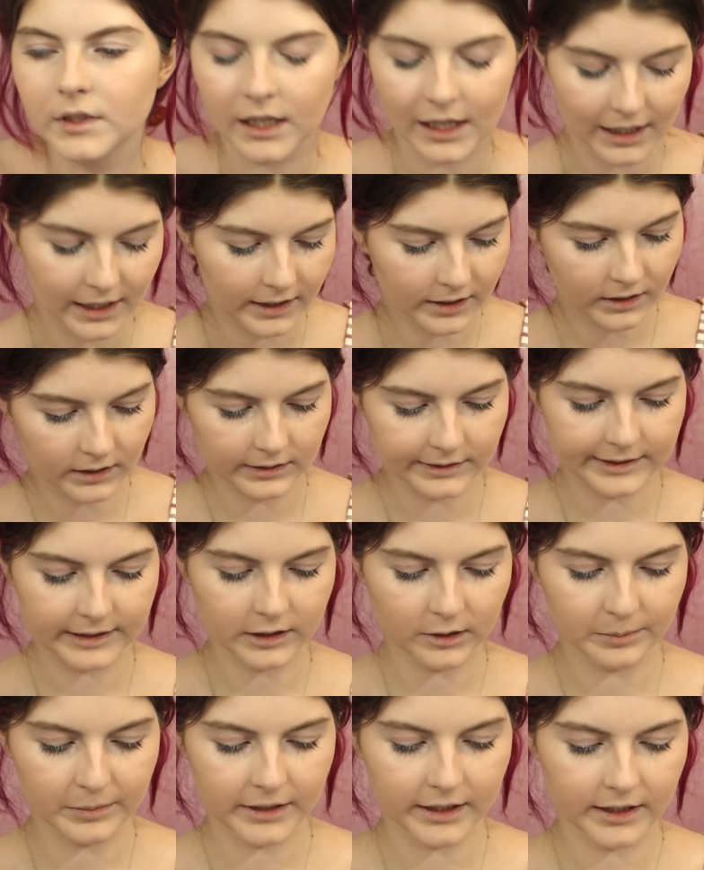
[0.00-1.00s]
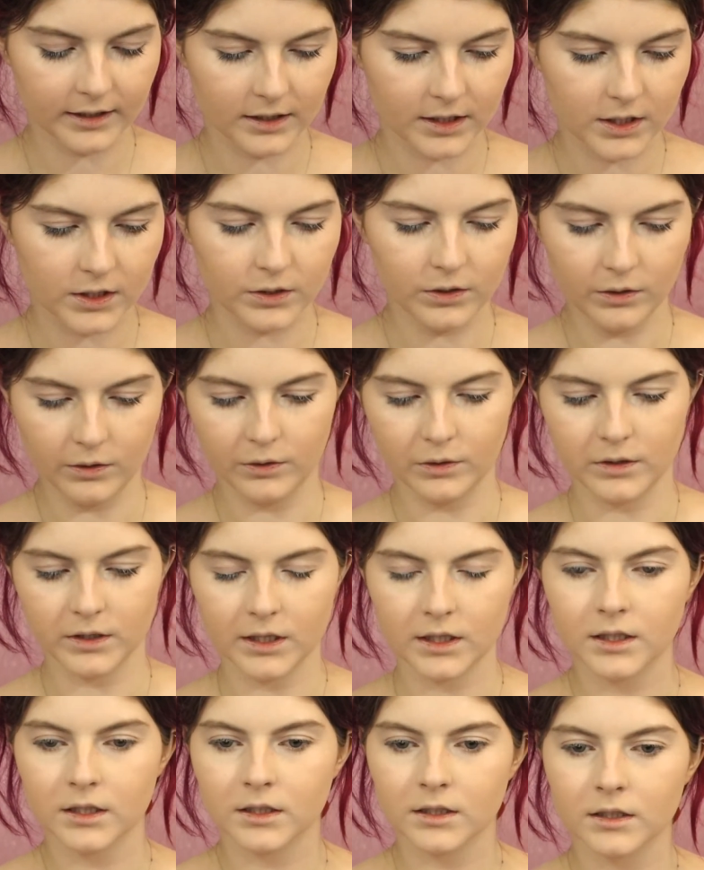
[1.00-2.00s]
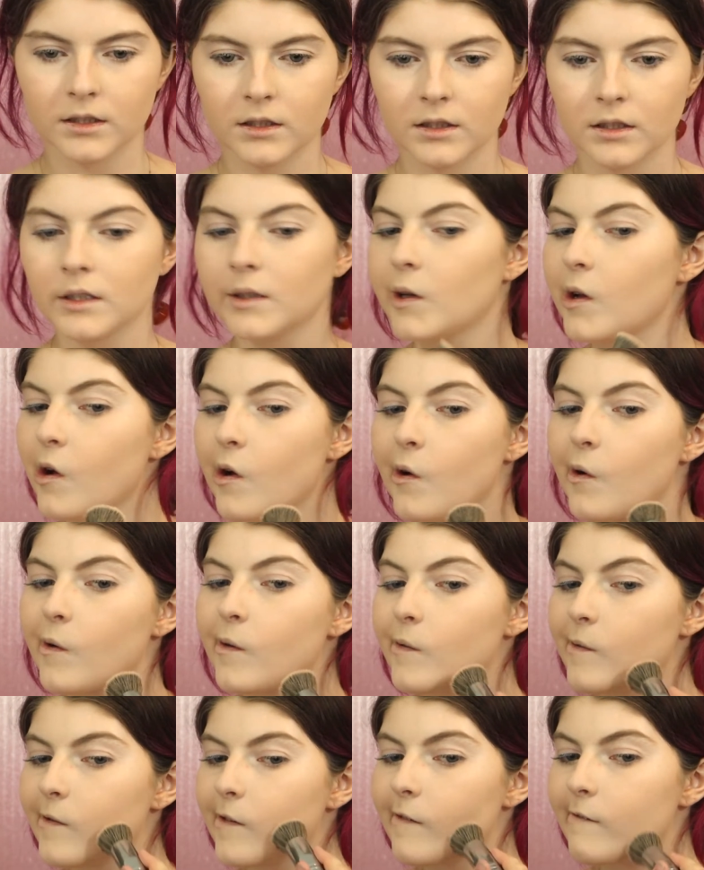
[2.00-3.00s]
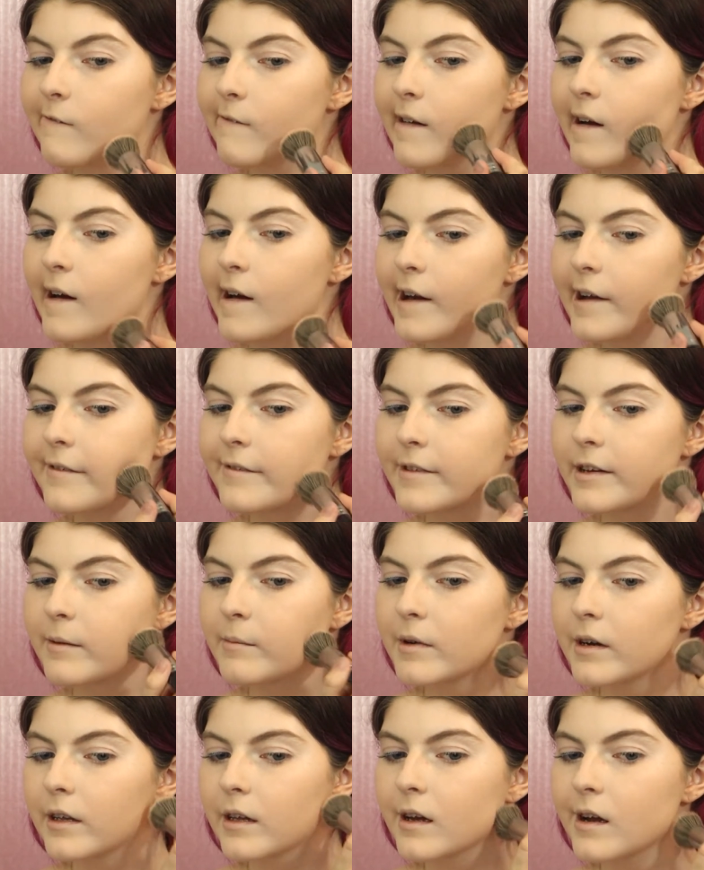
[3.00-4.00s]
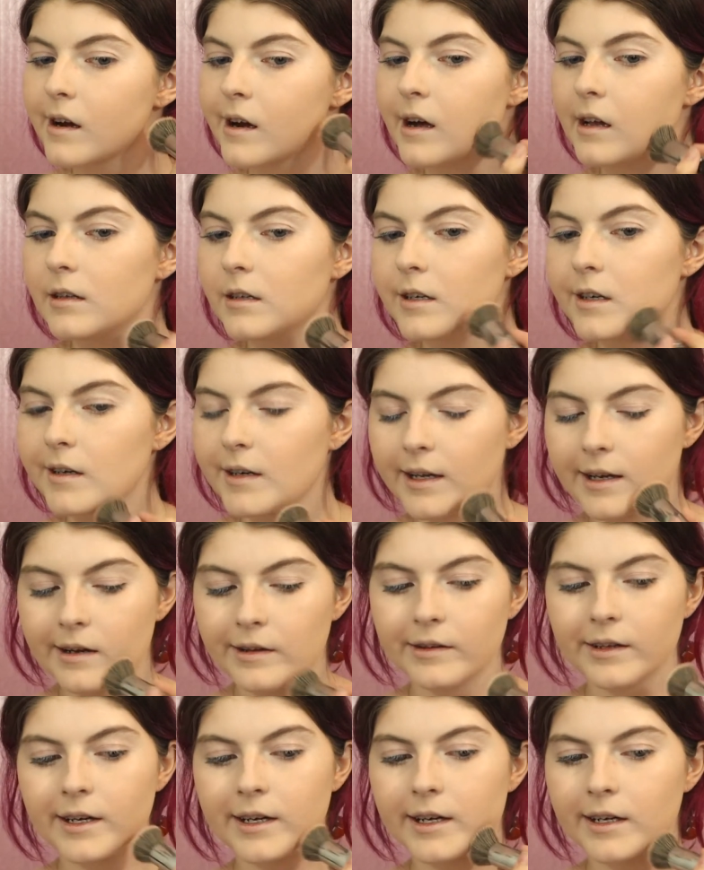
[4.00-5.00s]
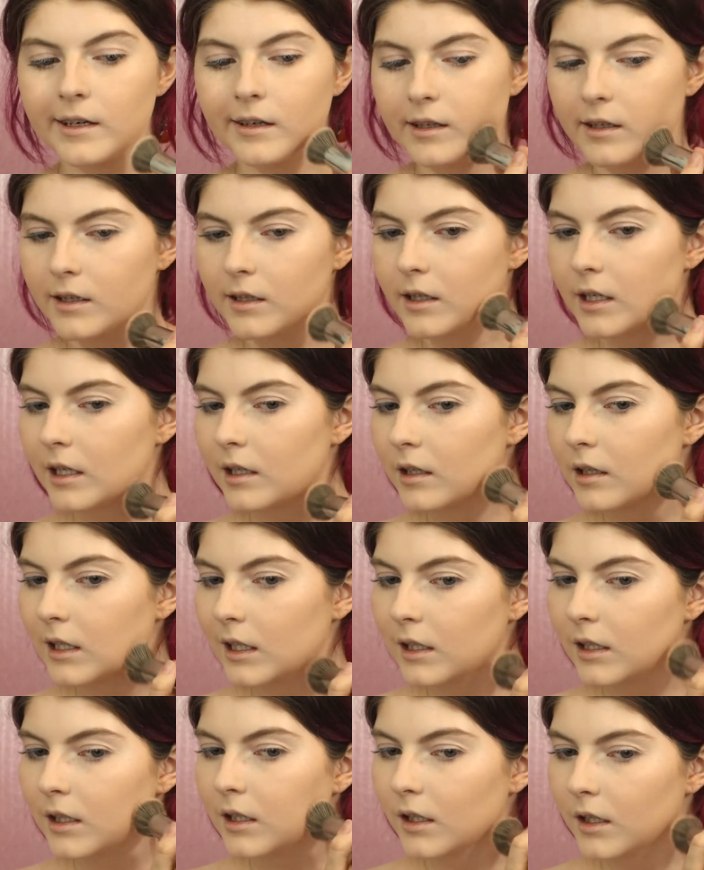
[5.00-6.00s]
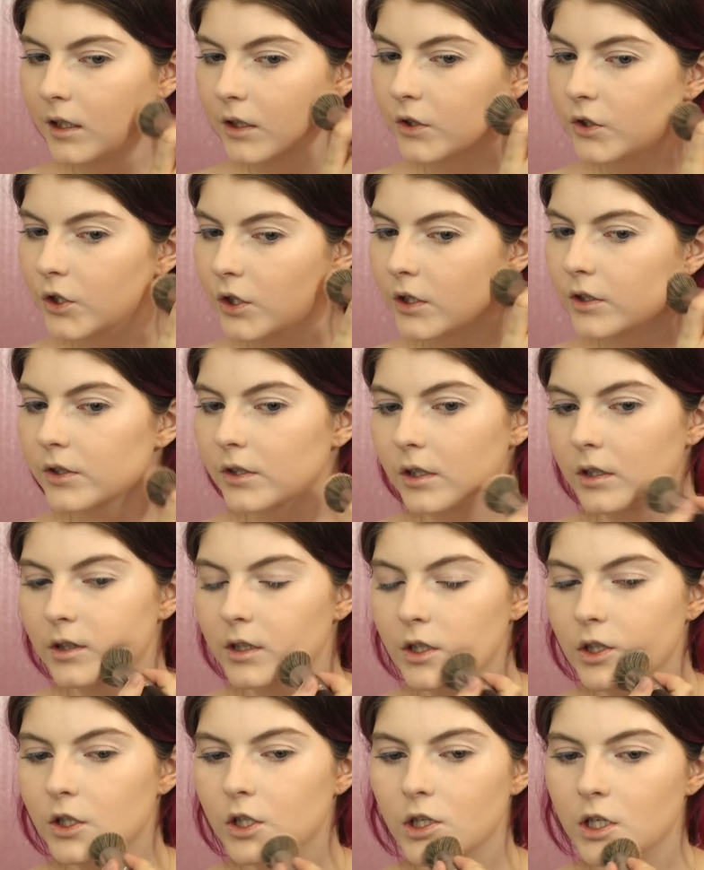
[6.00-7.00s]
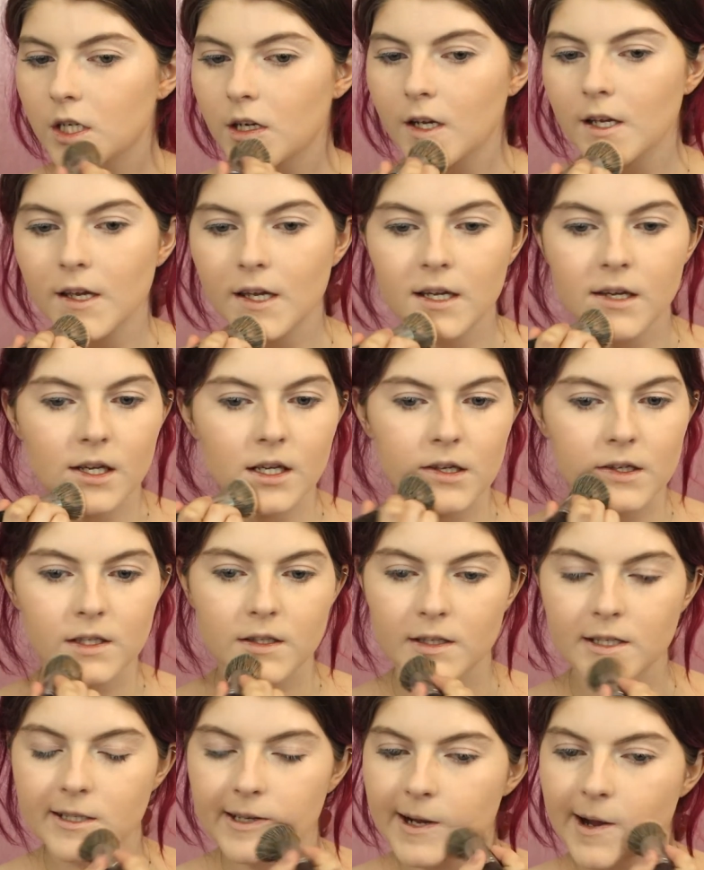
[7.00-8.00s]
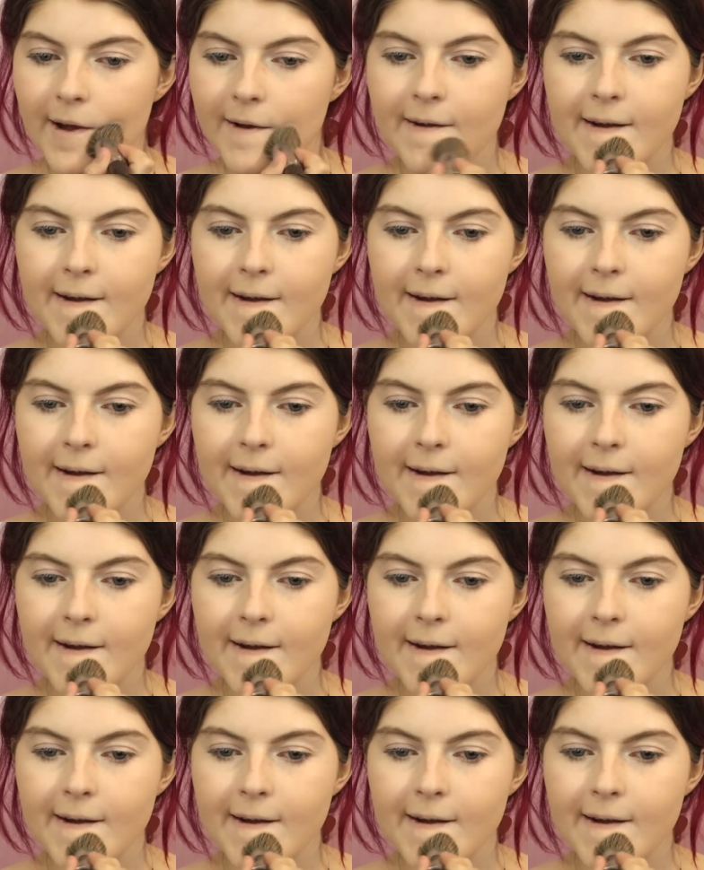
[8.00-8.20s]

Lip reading: add a little bit to revive some of the color down there, chisel out the cheeks,